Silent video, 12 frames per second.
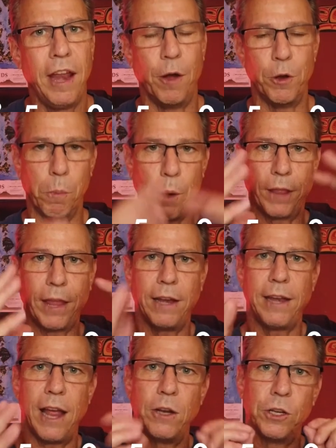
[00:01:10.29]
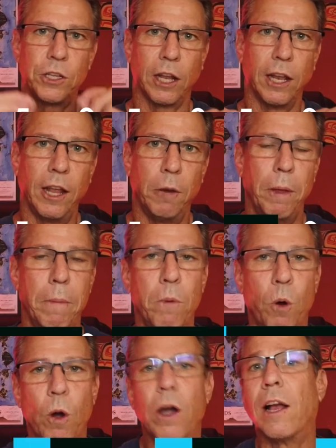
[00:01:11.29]
Now, when you break that down just a little bit
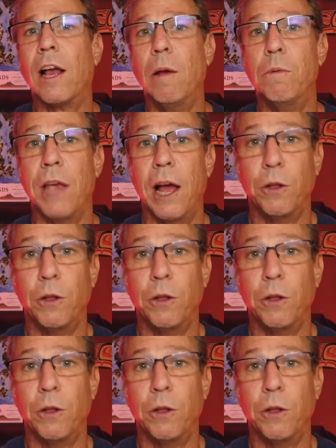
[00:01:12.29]
more, it comes